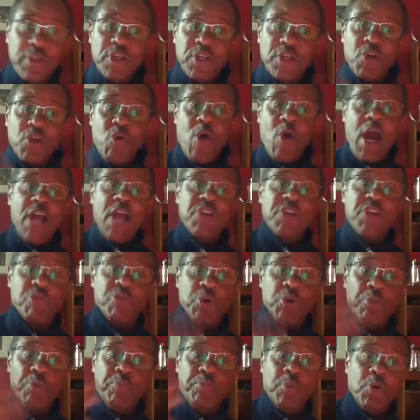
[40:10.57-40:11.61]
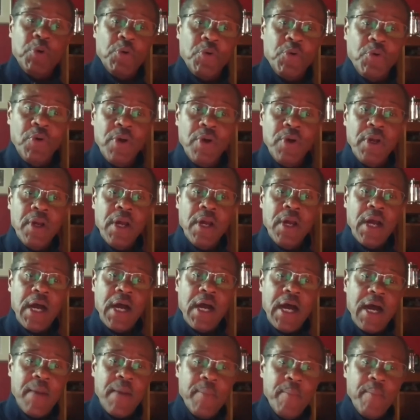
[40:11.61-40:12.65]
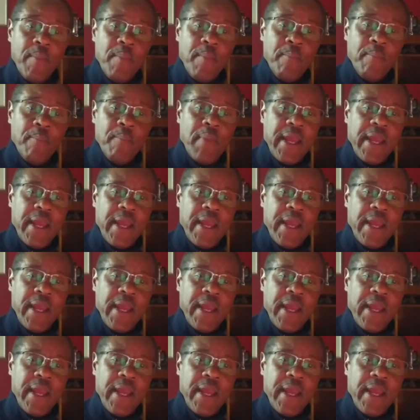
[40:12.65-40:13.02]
and quadruple, and